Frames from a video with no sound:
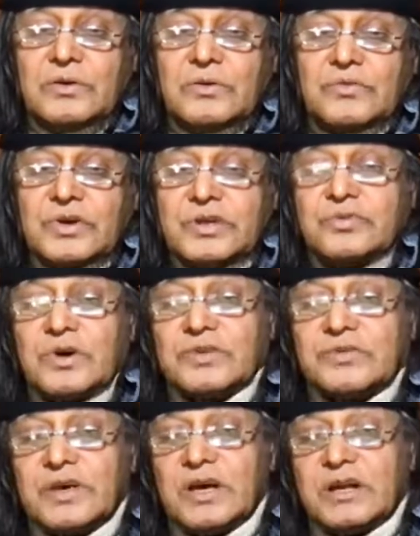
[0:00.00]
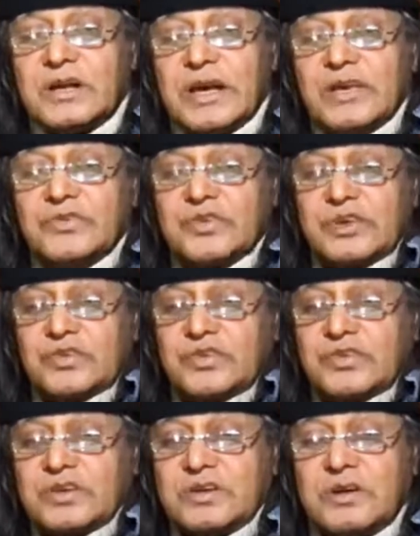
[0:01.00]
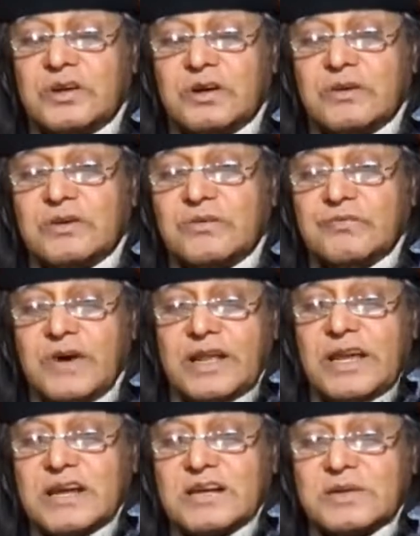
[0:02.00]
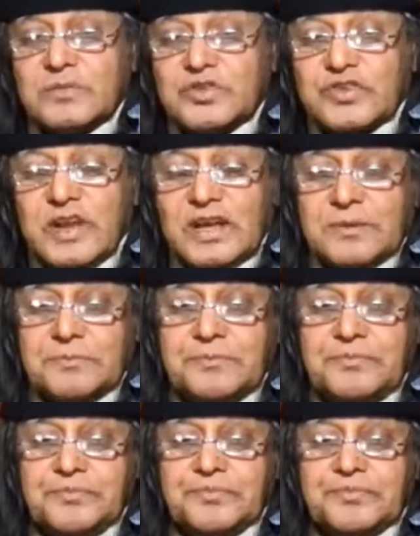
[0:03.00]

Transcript: So it was a racist, very anti-Muslim